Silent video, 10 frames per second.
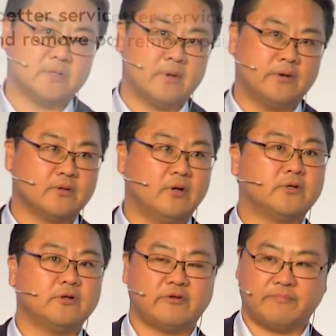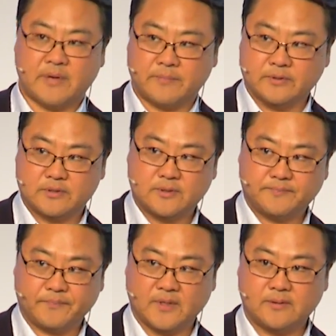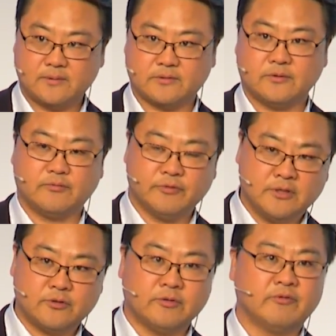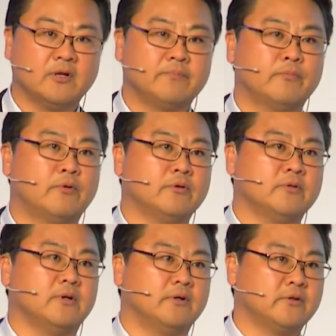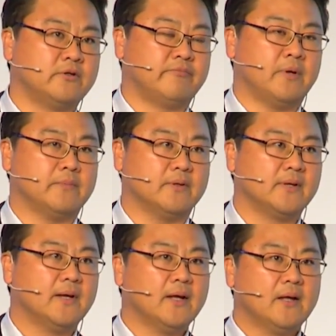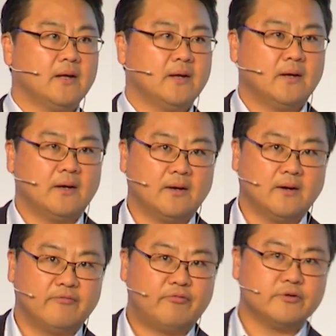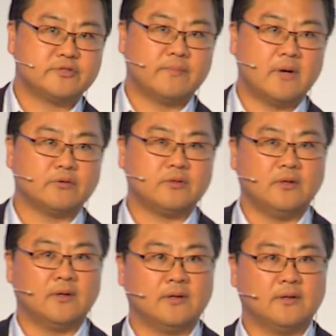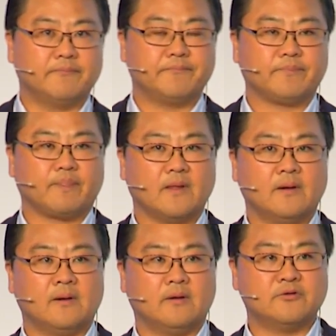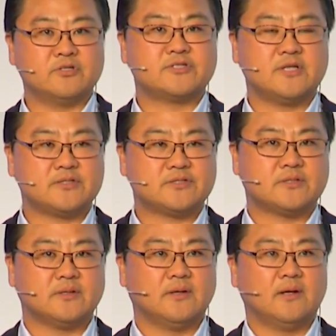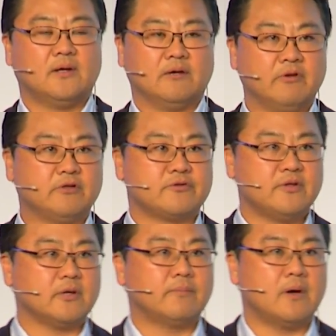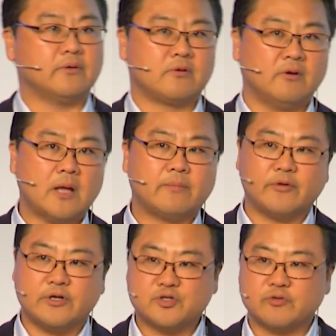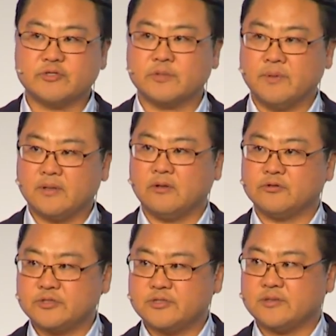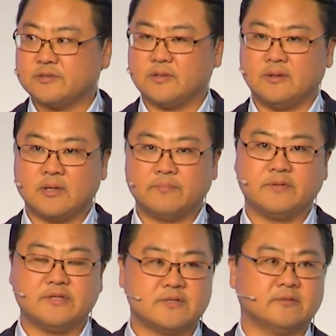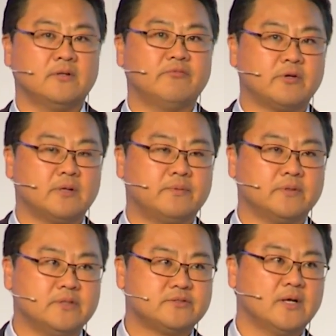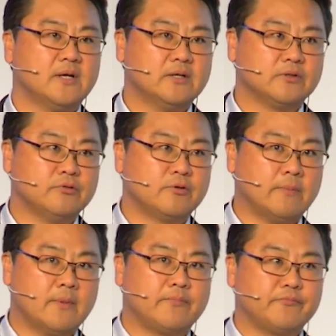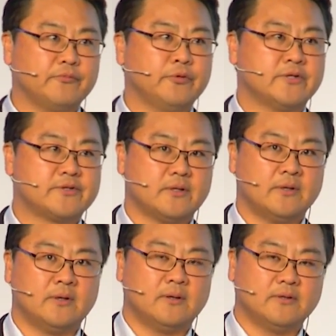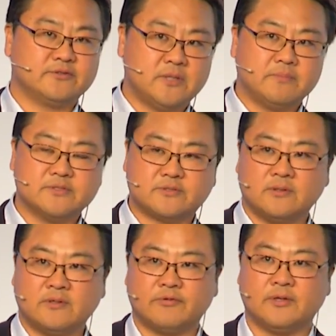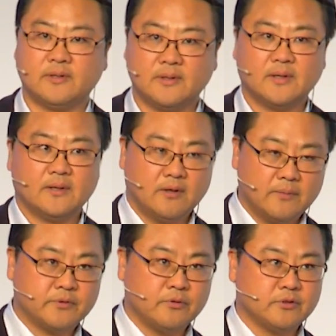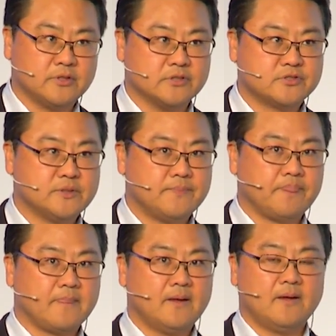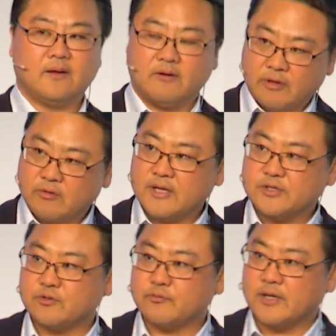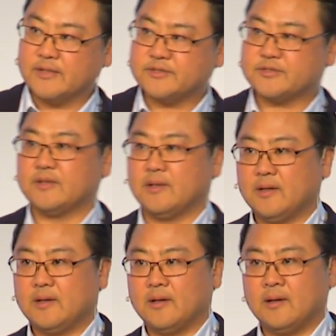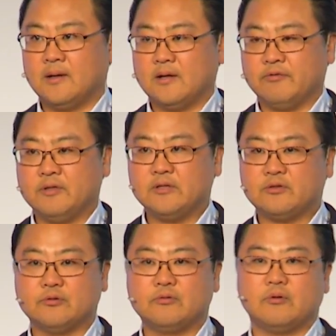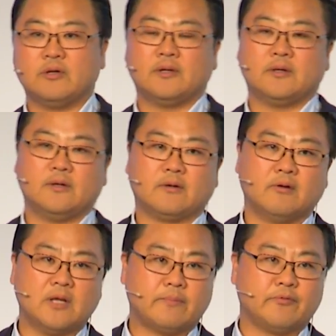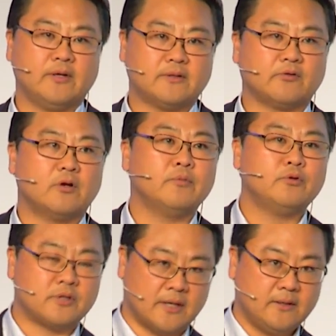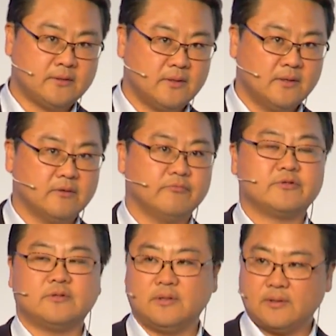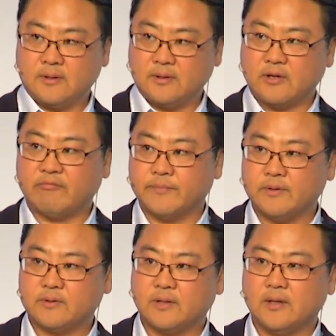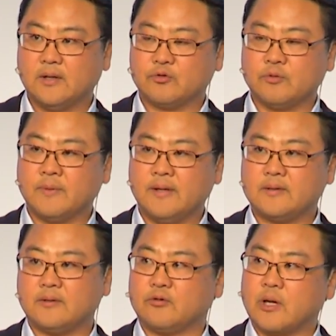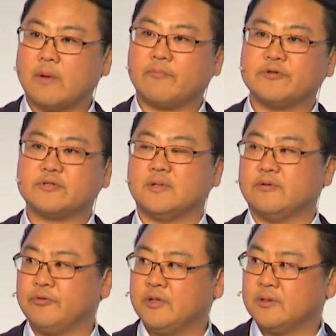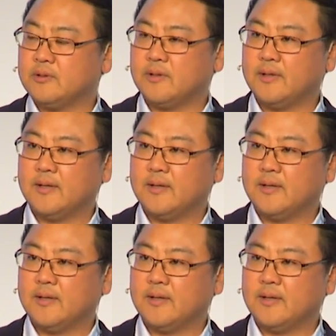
about alternative payment. Yeah? So we need to develop more on the alternative payment. Fourth, about the logistics. We need to think about collaboration with the big logistics companies and delivery companies to come up with seamless delivery opportunities. Regulation-wise, we need to collaborate and communicate with the government to come up with a real,